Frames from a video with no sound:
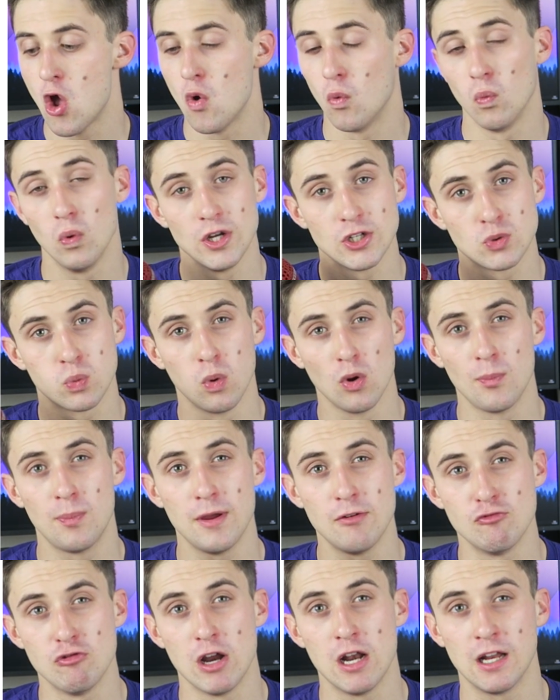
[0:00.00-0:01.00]
which would
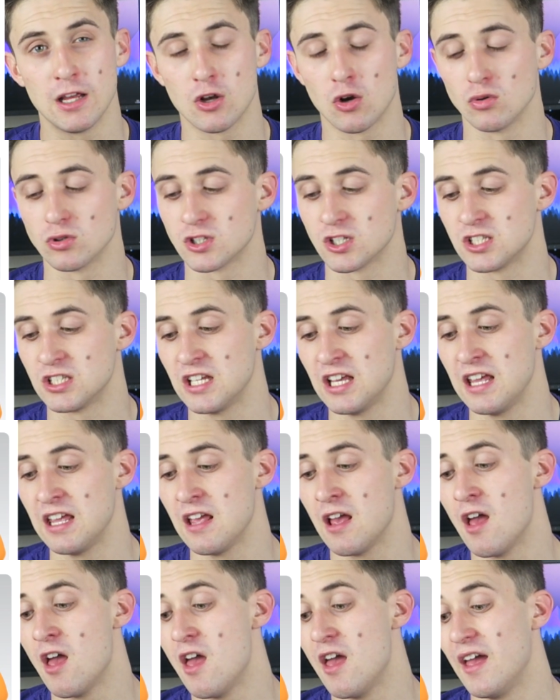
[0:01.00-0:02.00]
be really cool to see.